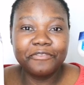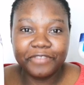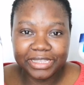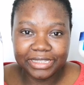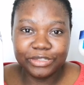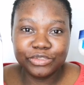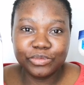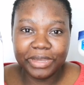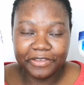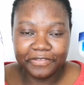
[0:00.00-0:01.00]
and Vaseline
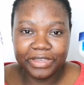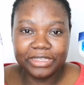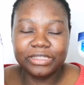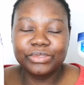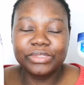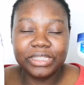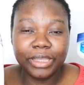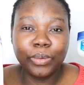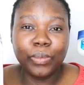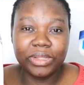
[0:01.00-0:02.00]
to my face to
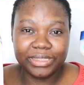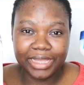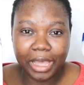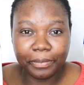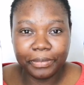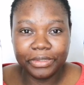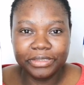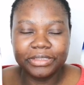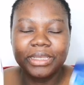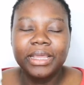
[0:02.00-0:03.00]
see what happened.
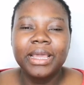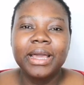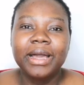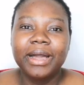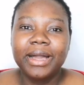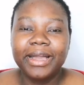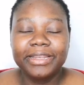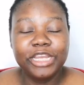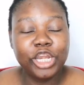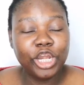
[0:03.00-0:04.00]

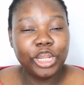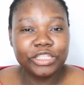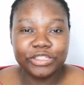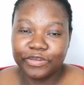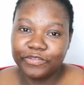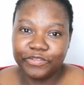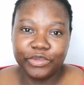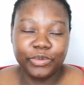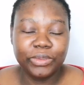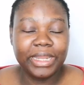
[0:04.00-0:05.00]
And a lot of
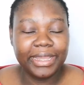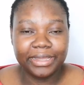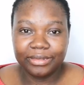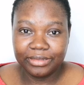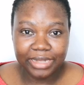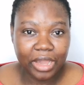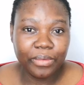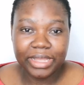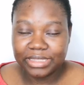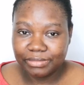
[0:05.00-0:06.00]
you, like
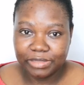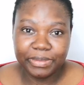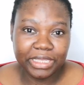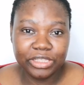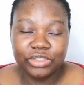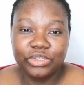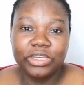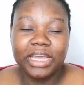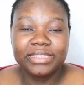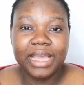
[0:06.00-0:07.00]
now as I'm speaking to you
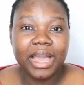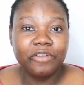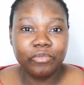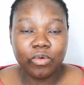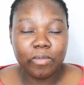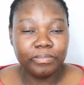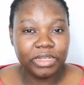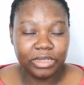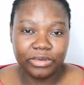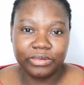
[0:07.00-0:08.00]
guys, I have 1
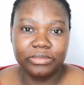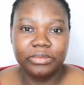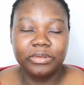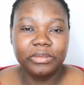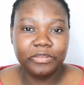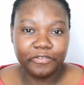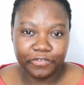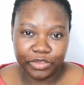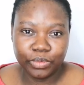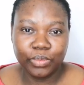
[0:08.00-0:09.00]
million
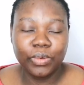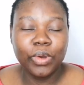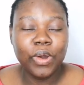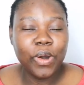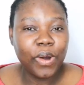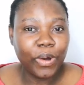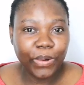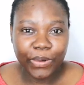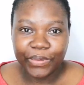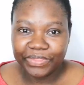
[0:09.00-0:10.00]
view
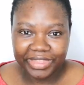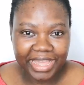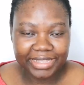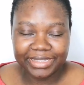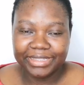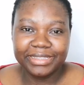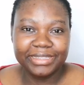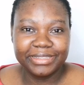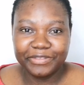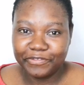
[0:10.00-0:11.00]
on that
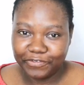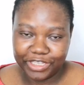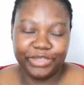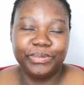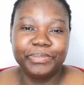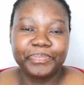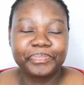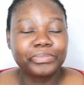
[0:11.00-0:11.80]
video.